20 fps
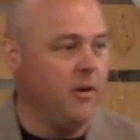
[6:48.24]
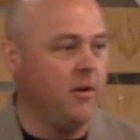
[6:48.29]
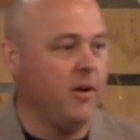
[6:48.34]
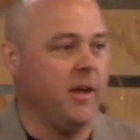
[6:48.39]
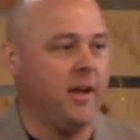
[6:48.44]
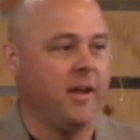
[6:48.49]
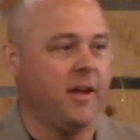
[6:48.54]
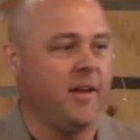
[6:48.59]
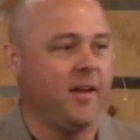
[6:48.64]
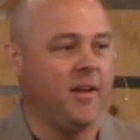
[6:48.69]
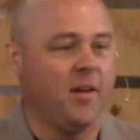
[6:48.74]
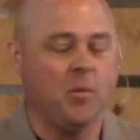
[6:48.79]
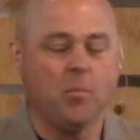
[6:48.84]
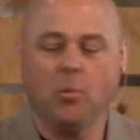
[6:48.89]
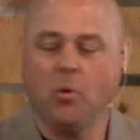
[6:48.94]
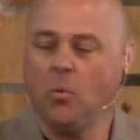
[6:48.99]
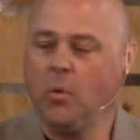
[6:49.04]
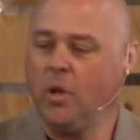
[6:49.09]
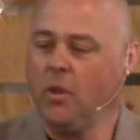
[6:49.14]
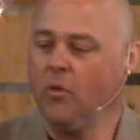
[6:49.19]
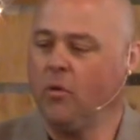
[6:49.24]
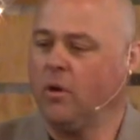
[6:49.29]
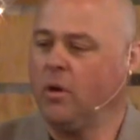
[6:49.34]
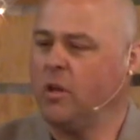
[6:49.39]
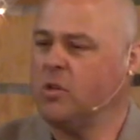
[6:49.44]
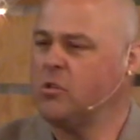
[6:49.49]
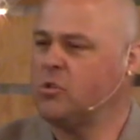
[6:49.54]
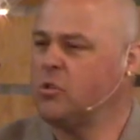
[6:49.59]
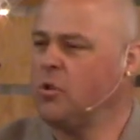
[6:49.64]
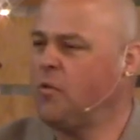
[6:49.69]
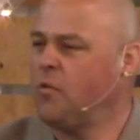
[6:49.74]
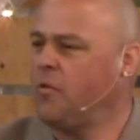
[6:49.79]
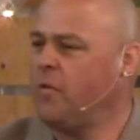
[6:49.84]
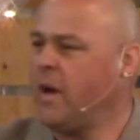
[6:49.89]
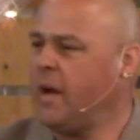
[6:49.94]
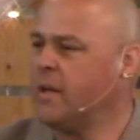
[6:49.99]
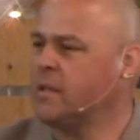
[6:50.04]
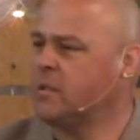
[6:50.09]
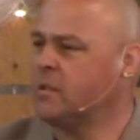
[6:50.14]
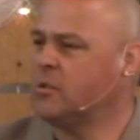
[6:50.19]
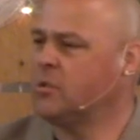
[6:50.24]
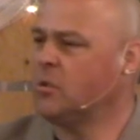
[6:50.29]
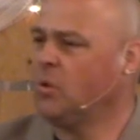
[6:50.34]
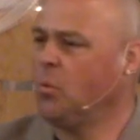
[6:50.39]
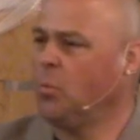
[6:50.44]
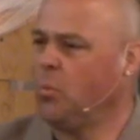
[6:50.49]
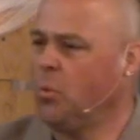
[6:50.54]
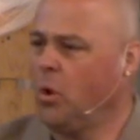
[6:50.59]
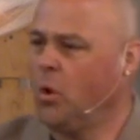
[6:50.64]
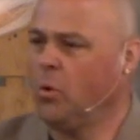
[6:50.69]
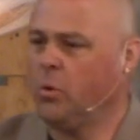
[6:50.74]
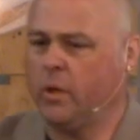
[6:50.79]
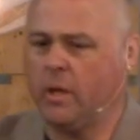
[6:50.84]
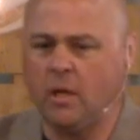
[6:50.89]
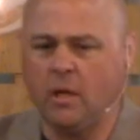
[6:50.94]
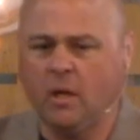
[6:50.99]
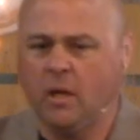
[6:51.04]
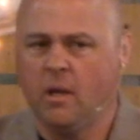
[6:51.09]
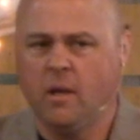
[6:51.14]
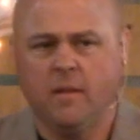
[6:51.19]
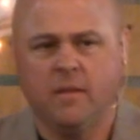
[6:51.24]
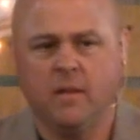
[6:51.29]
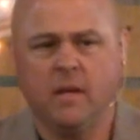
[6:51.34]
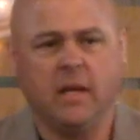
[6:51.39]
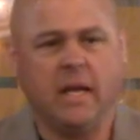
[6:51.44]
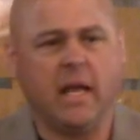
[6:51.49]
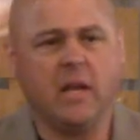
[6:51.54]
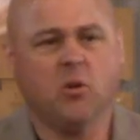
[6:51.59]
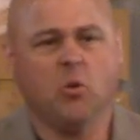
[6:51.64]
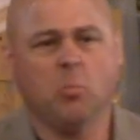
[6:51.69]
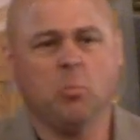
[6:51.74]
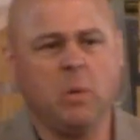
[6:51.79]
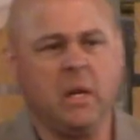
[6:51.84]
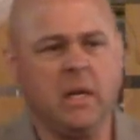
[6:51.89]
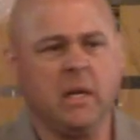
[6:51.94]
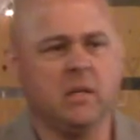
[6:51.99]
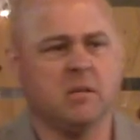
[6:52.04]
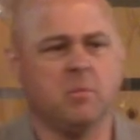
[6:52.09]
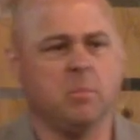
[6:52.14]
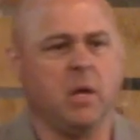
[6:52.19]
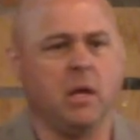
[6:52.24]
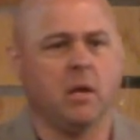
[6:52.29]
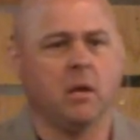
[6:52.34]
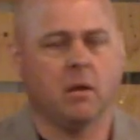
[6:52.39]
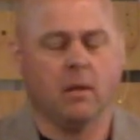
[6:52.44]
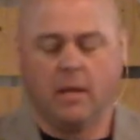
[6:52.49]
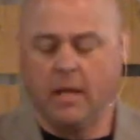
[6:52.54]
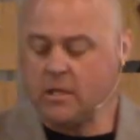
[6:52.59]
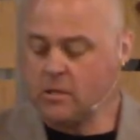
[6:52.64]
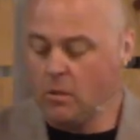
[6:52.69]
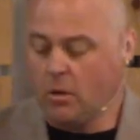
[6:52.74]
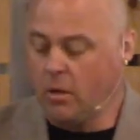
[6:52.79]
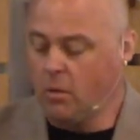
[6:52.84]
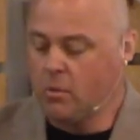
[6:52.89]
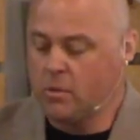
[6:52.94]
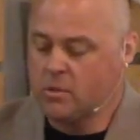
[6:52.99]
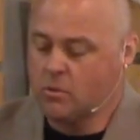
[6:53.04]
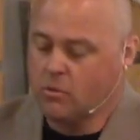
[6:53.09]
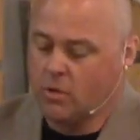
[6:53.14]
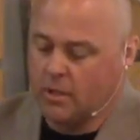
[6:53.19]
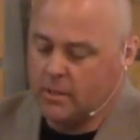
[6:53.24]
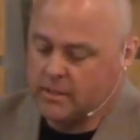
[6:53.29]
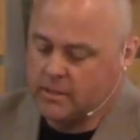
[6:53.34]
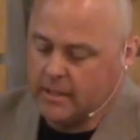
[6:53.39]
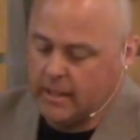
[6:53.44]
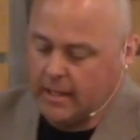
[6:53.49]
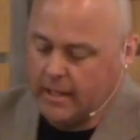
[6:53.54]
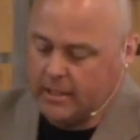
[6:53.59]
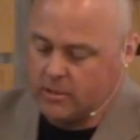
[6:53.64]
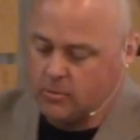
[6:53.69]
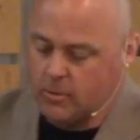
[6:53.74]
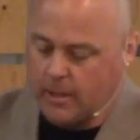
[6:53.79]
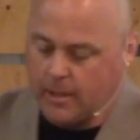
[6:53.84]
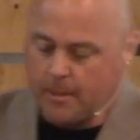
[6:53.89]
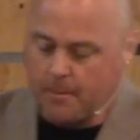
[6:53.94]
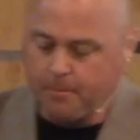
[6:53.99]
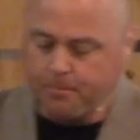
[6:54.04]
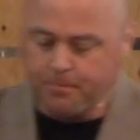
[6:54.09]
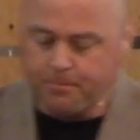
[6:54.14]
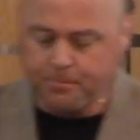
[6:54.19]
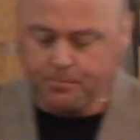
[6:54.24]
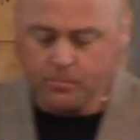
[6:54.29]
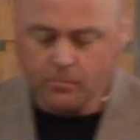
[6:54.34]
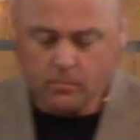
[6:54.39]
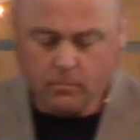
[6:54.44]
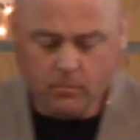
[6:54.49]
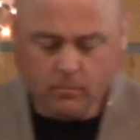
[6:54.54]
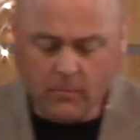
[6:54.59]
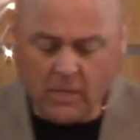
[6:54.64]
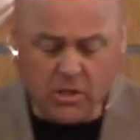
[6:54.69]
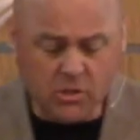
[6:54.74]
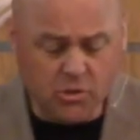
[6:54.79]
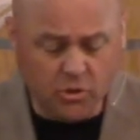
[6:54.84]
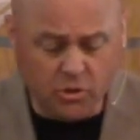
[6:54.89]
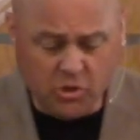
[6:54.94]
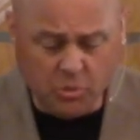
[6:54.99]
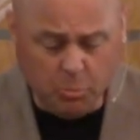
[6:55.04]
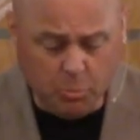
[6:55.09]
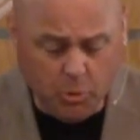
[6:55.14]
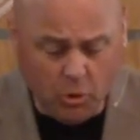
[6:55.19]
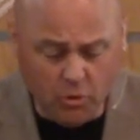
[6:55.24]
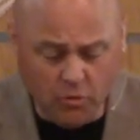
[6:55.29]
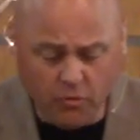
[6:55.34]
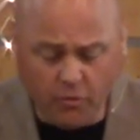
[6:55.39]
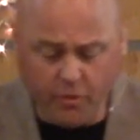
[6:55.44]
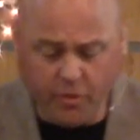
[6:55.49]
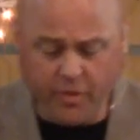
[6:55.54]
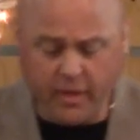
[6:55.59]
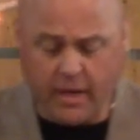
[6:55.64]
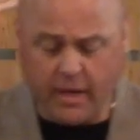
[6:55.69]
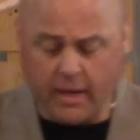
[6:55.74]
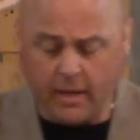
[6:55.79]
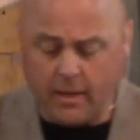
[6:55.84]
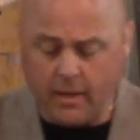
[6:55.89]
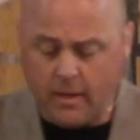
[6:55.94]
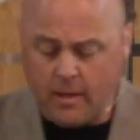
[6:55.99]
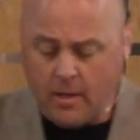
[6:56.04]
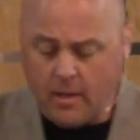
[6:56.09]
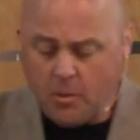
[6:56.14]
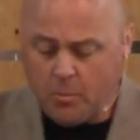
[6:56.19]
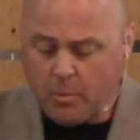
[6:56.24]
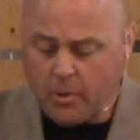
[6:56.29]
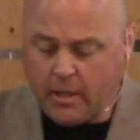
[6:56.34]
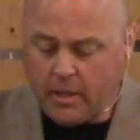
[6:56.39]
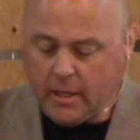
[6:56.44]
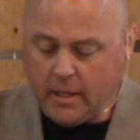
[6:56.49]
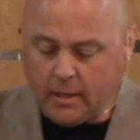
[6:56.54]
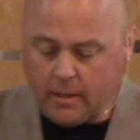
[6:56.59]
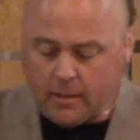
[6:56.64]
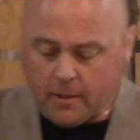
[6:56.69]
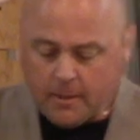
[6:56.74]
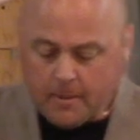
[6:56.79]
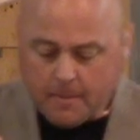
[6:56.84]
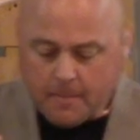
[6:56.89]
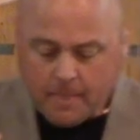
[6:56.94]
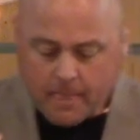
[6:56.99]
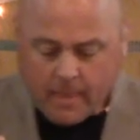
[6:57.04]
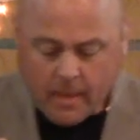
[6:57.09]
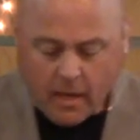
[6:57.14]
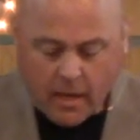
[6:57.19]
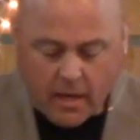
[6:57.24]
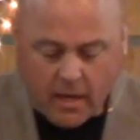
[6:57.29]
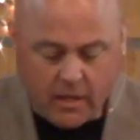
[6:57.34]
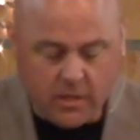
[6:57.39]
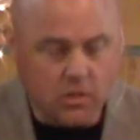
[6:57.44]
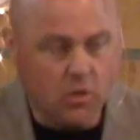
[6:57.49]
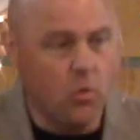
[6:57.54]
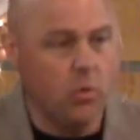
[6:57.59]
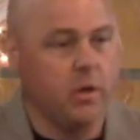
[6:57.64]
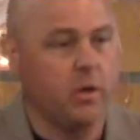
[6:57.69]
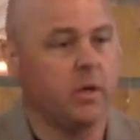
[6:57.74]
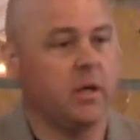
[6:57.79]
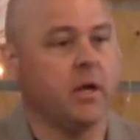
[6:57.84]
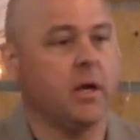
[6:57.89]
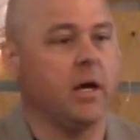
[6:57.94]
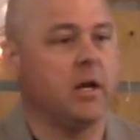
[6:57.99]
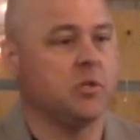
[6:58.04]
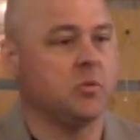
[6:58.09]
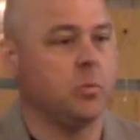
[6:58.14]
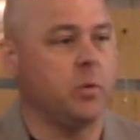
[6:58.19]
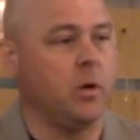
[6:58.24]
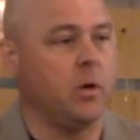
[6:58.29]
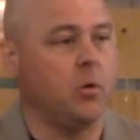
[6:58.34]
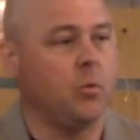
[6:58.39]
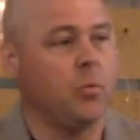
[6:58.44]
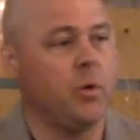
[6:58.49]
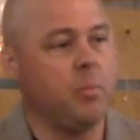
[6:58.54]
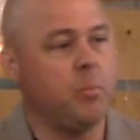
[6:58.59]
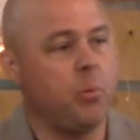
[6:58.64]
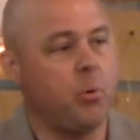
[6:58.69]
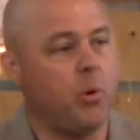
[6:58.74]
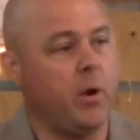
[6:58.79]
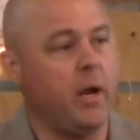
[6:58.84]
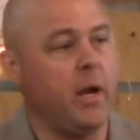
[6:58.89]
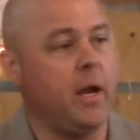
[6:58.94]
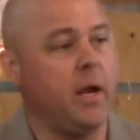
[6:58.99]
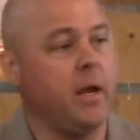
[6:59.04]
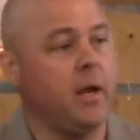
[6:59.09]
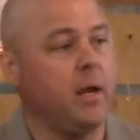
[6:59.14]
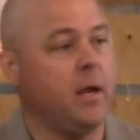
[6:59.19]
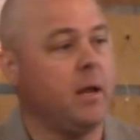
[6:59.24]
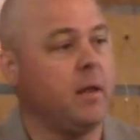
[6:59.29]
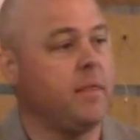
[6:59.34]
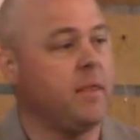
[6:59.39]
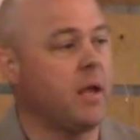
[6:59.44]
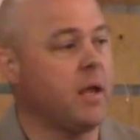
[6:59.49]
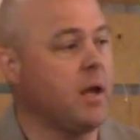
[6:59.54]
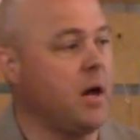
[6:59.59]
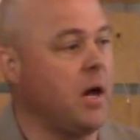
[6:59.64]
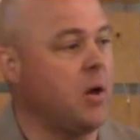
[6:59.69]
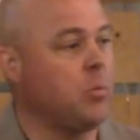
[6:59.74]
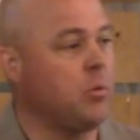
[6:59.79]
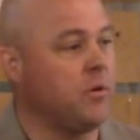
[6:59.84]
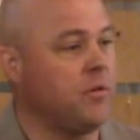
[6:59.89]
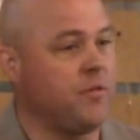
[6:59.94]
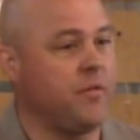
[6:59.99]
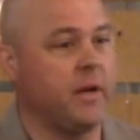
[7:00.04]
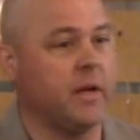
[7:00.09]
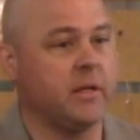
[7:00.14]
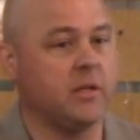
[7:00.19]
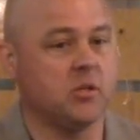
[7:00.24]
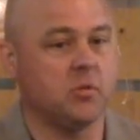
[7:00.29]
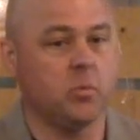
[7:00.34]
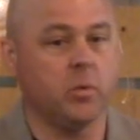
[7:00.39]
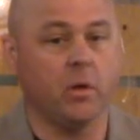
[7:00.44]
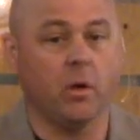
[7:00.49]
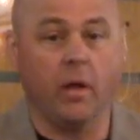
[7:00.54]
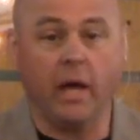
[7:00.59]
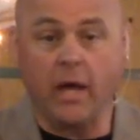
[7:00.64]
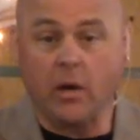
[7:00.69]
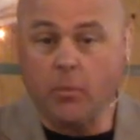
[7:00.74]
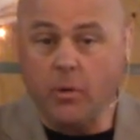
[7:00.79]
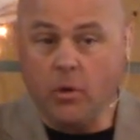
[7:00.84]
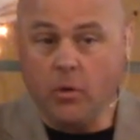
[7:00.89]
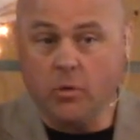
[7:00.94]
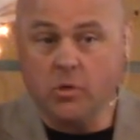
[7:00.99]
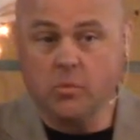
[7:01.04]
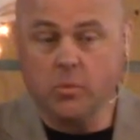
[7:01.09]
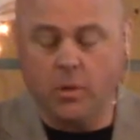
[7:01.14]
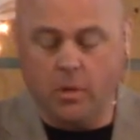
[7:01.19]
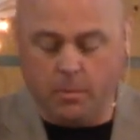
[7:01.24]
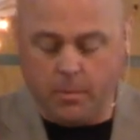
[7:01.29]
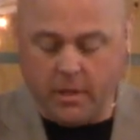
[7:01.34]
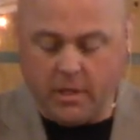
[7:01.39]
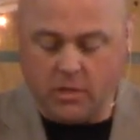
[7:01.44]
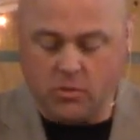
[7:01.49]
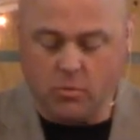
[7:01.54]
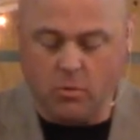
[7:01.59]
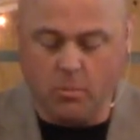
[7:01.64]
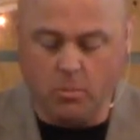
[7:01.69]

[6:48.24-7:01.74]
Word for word: Okay. But we learned it so fast and so rotely that it had no meaning to me. That's all I was trying to say last week. So it's a beautiful thing. But again, it's according to God's will. We pray that God would affect His will. How do we know His will? Because